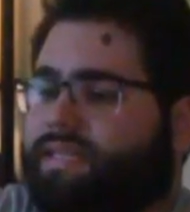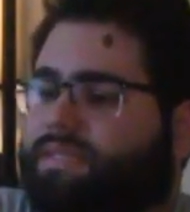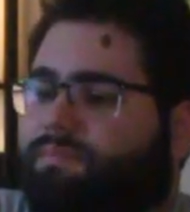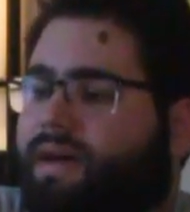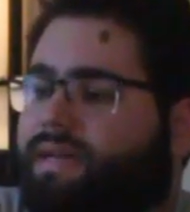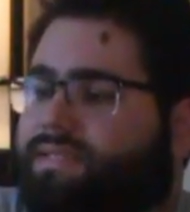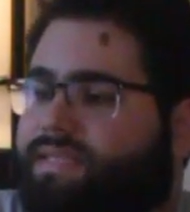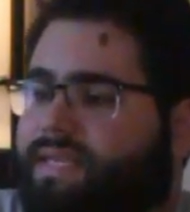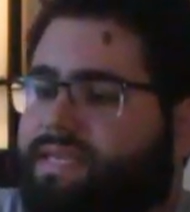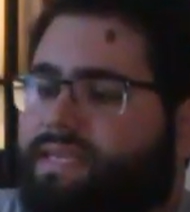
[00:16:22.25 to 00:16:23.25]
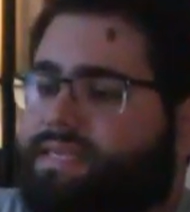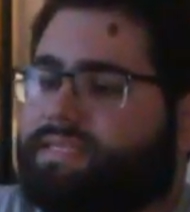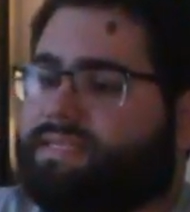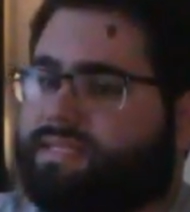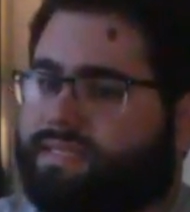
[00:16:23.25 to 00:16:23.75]
this box
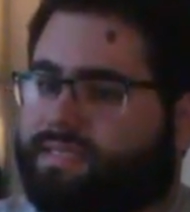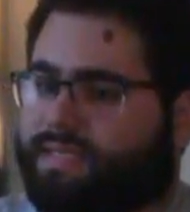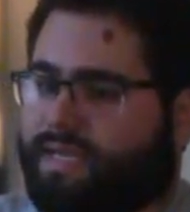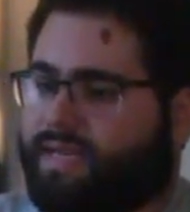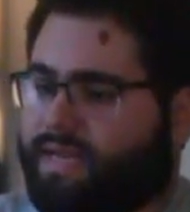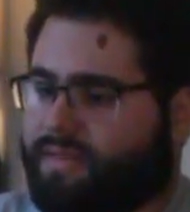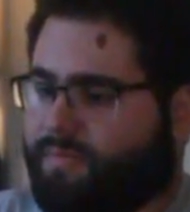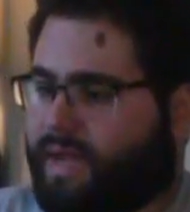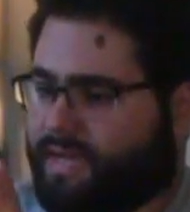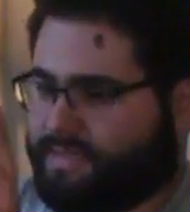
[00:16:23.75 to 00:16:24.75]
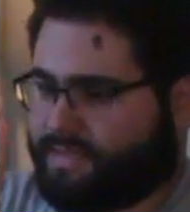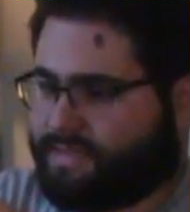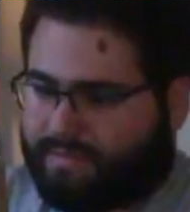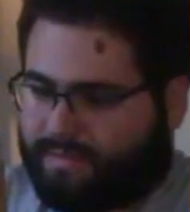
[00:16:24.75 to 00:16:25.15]
is another box.